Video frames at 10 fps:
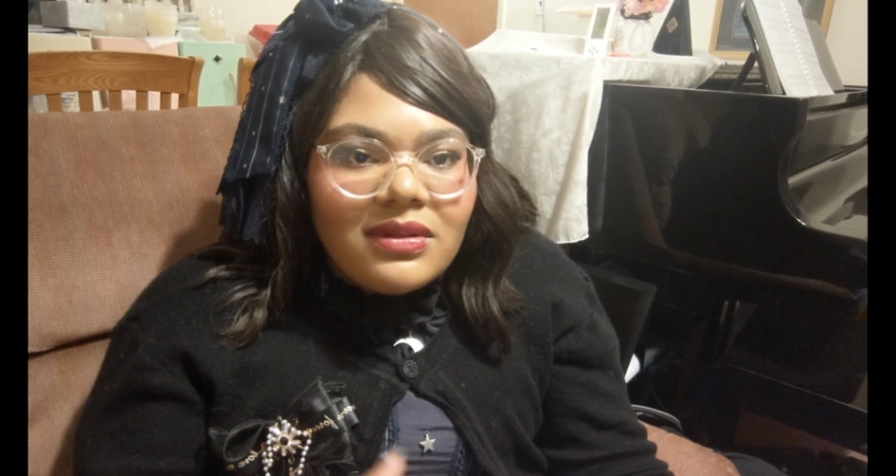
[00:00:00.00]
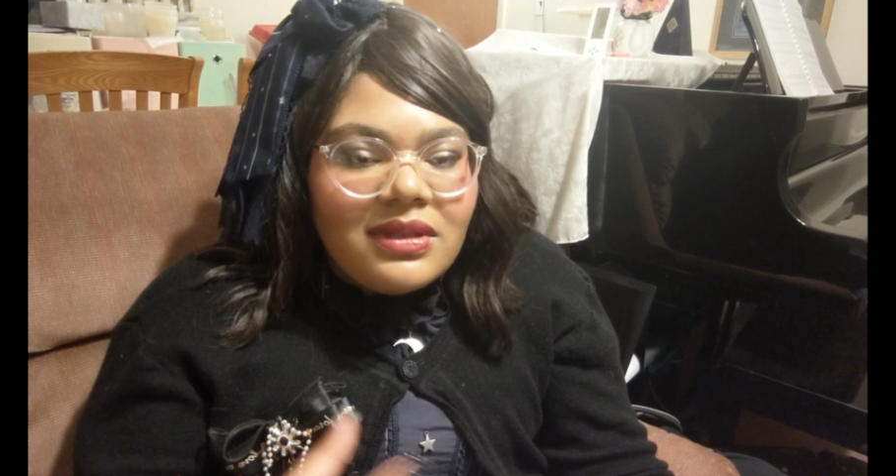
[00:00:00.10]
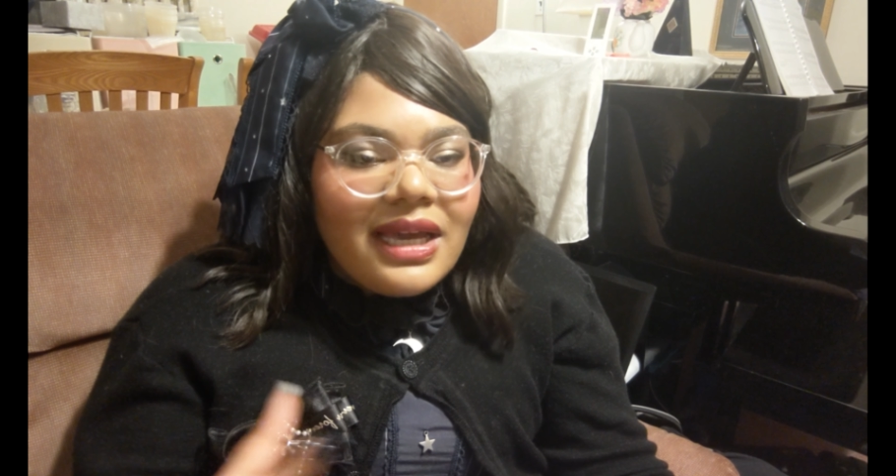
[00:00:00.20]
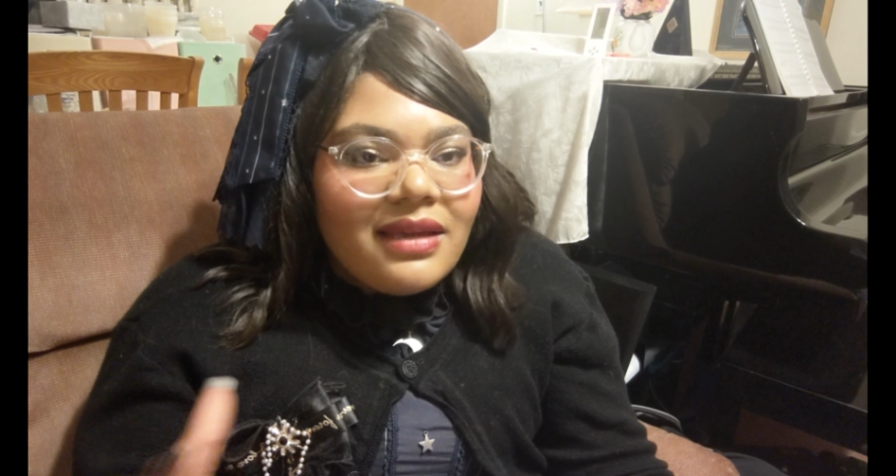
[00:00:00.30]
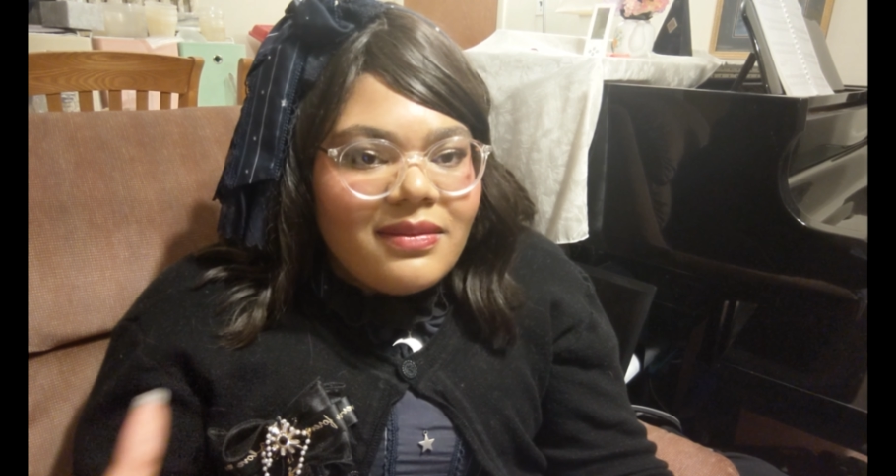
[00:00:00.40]

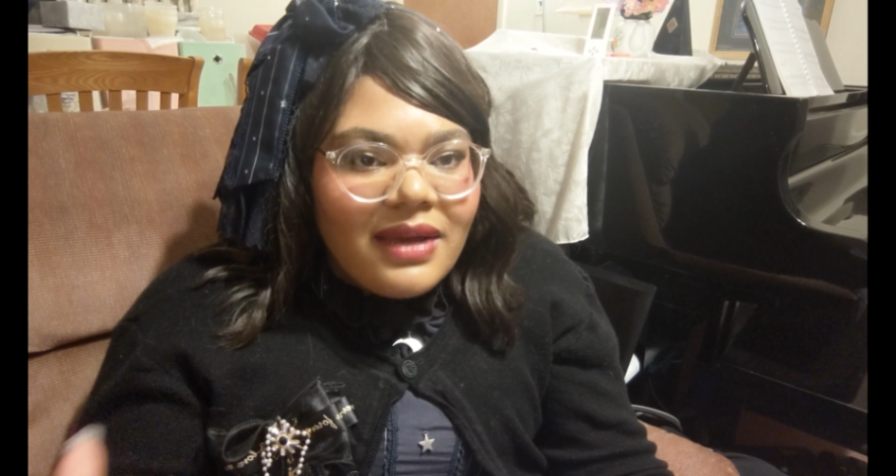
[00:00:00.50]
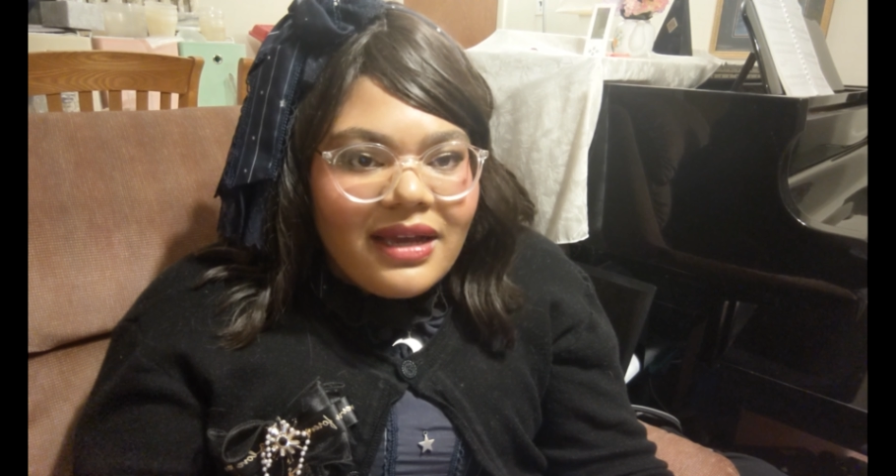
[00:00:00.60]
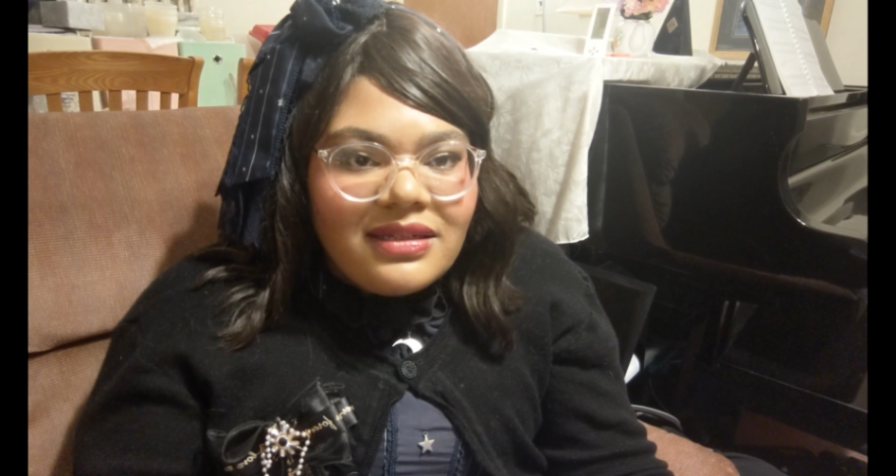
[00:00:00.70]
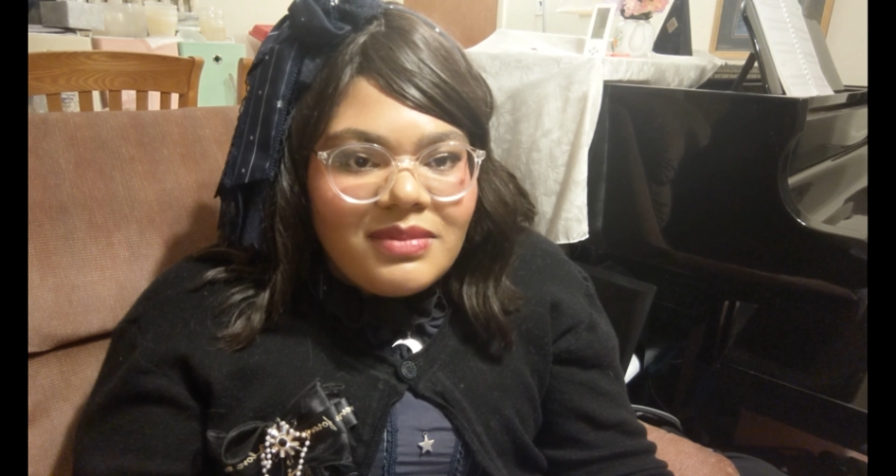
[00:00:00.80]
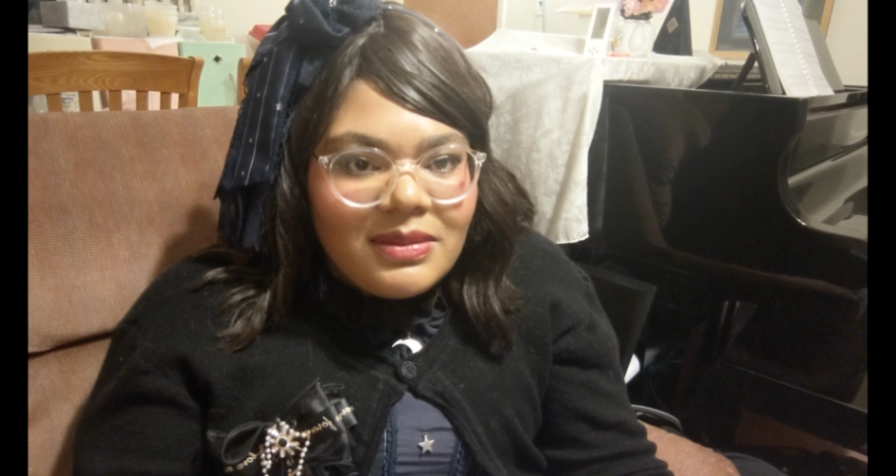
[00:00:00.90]
like,
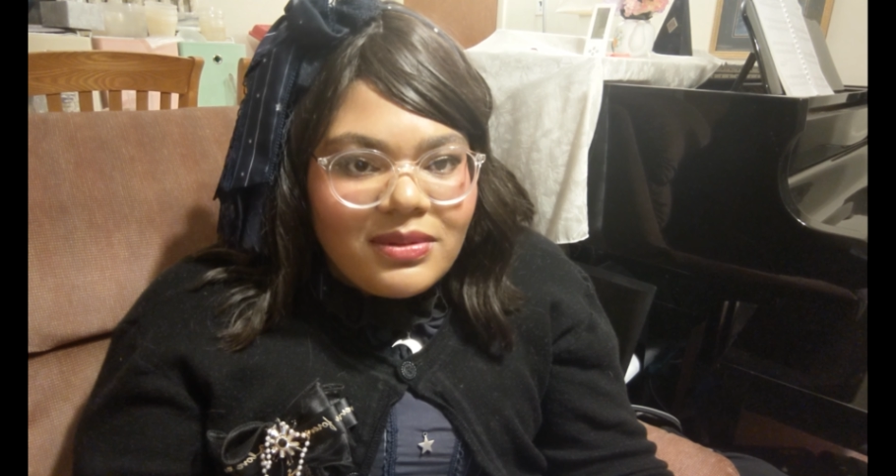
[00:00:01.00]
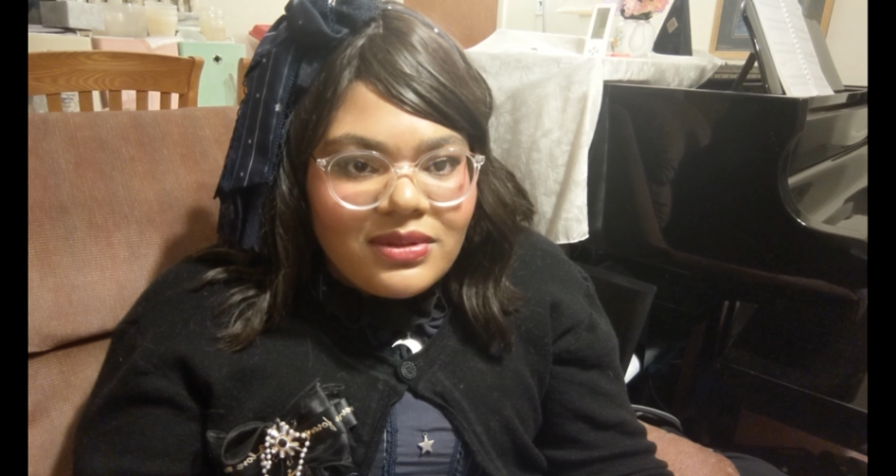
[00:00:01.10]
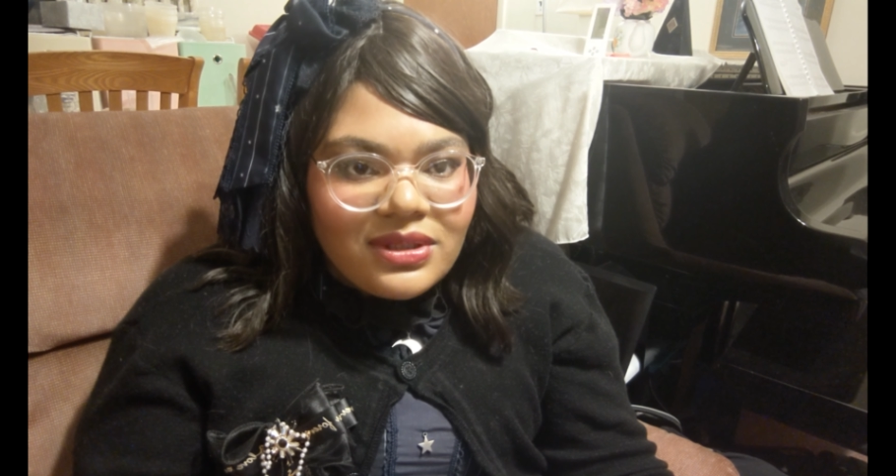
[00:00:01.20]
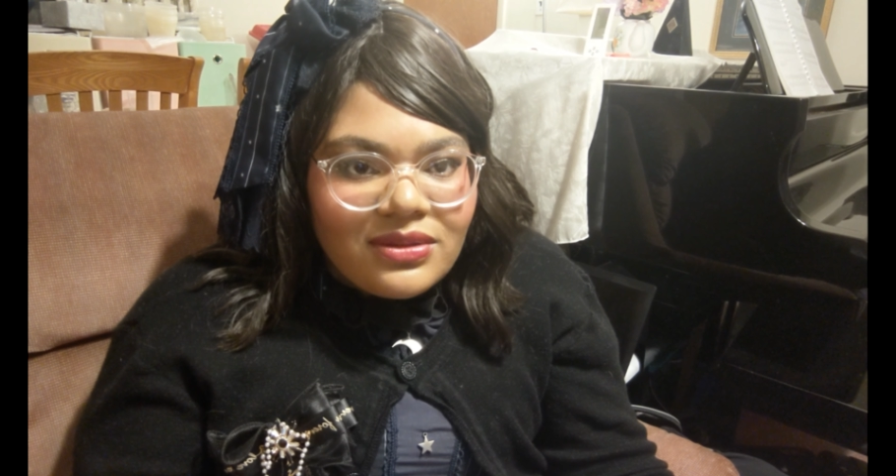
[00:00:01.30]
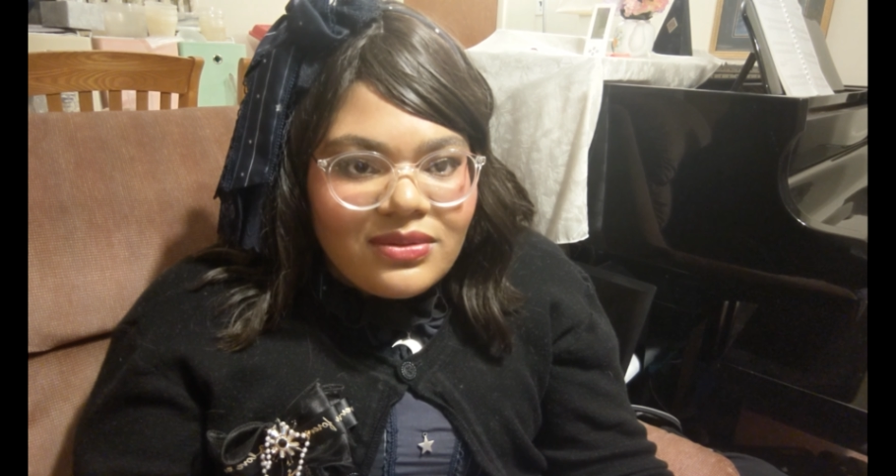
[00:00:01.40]
as people
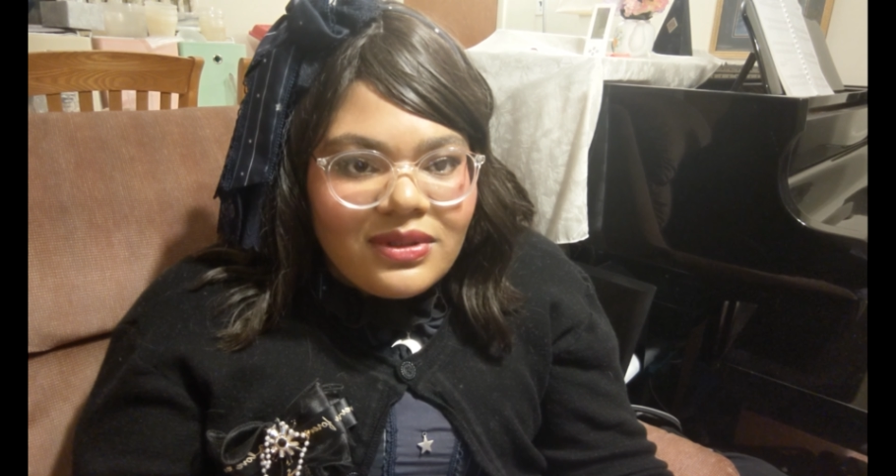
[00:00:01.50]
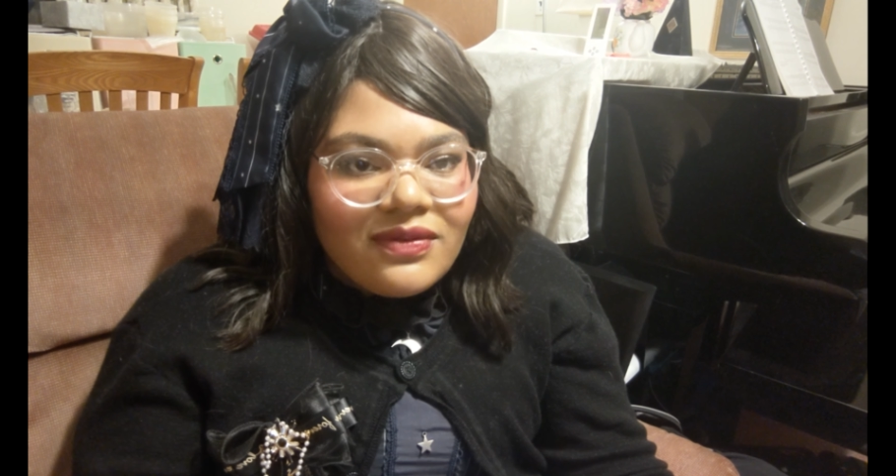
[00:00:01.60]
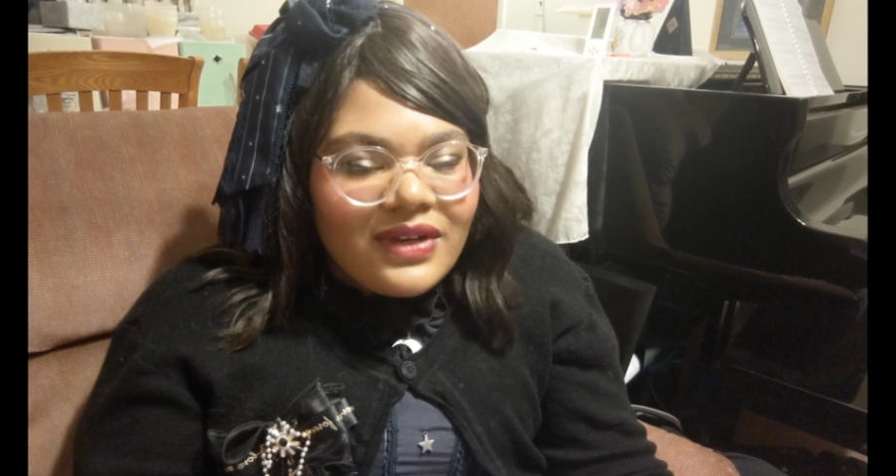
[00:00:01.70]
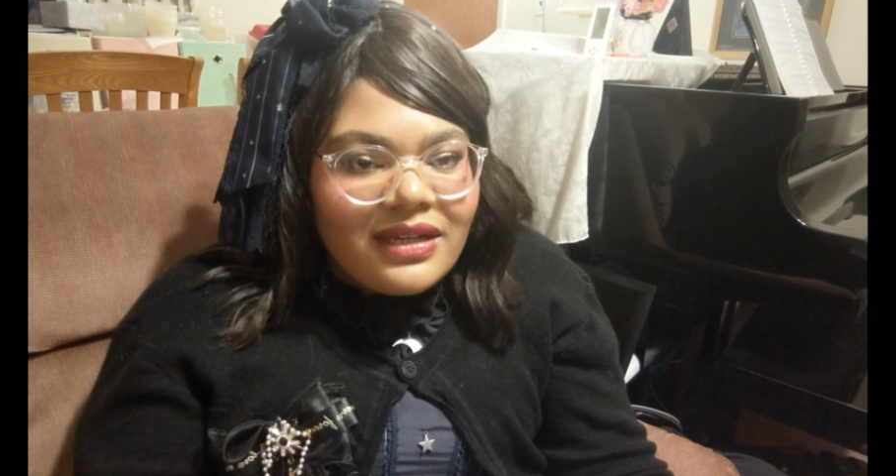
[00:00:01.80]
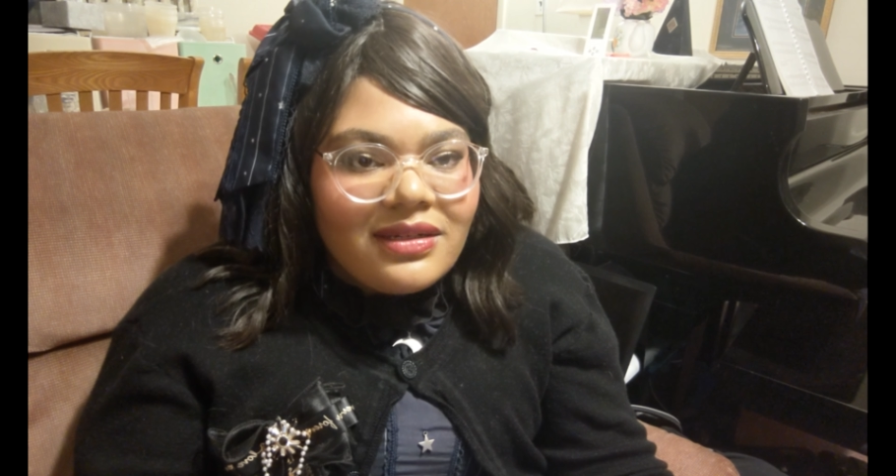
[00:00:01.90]
do in
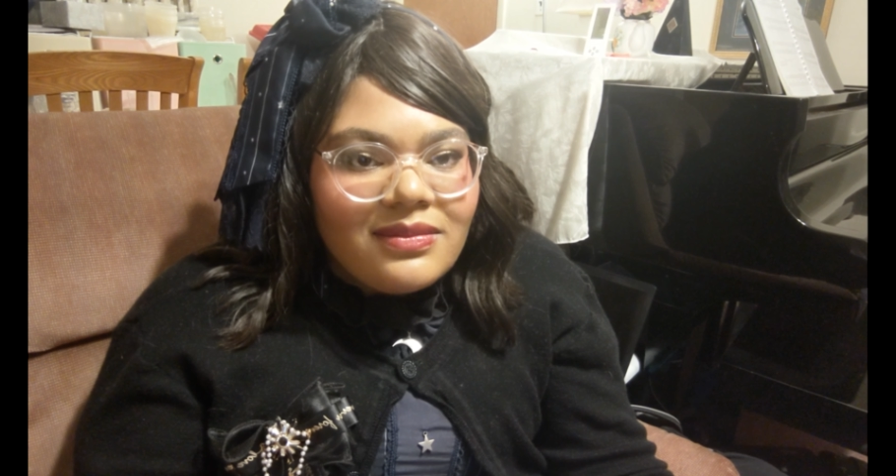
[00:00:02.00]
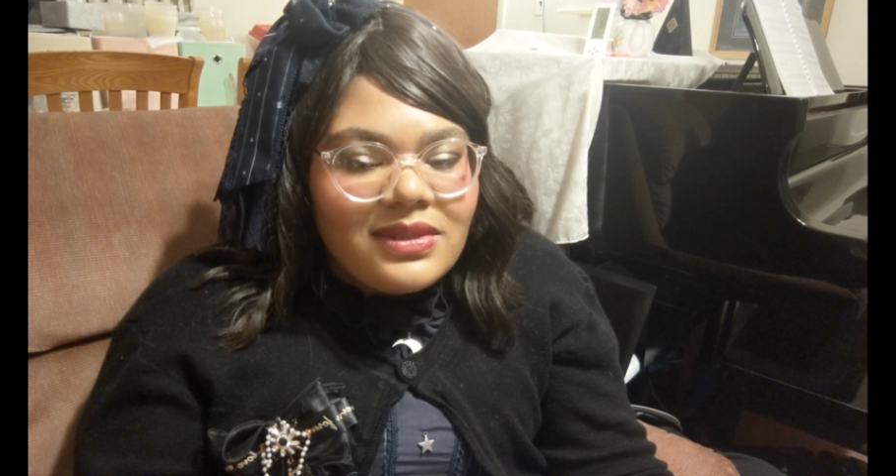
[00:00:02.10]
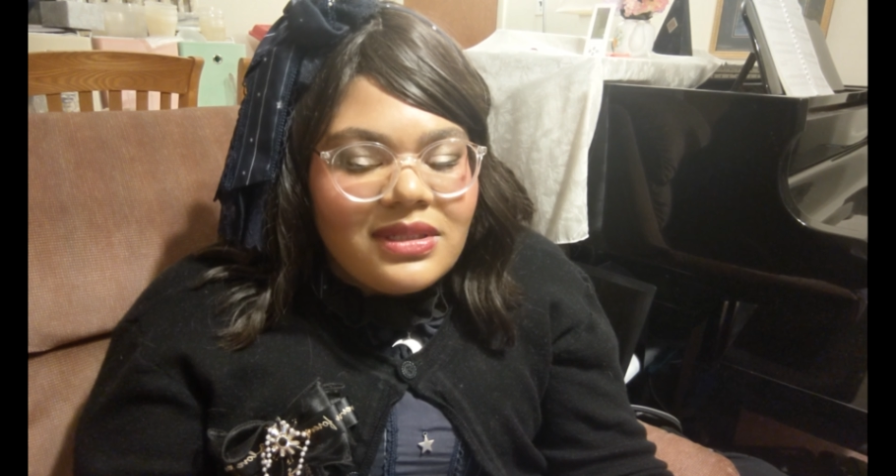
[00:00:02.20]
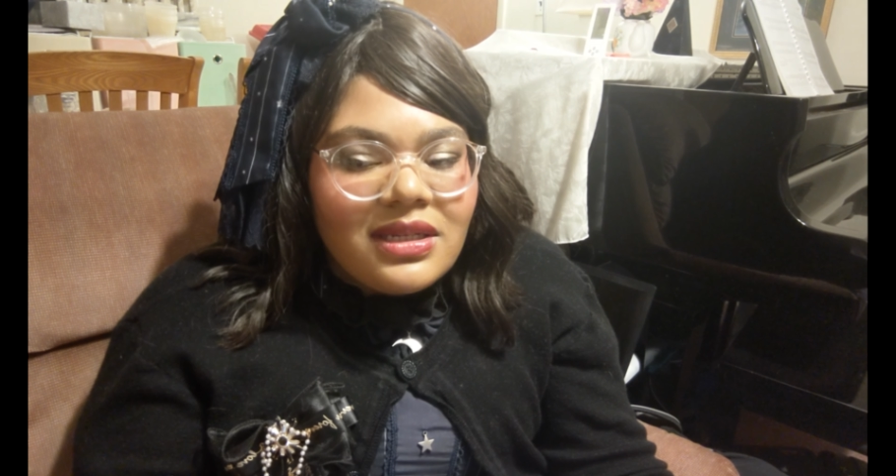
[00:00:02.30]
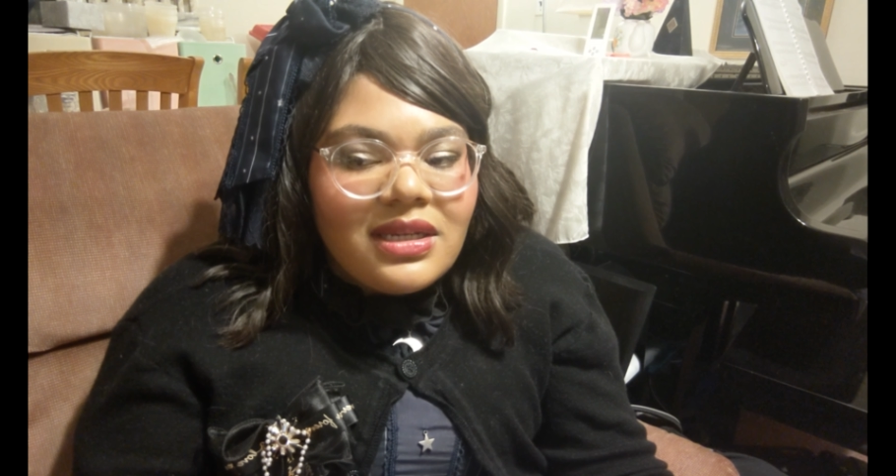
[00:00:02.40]
fandoms,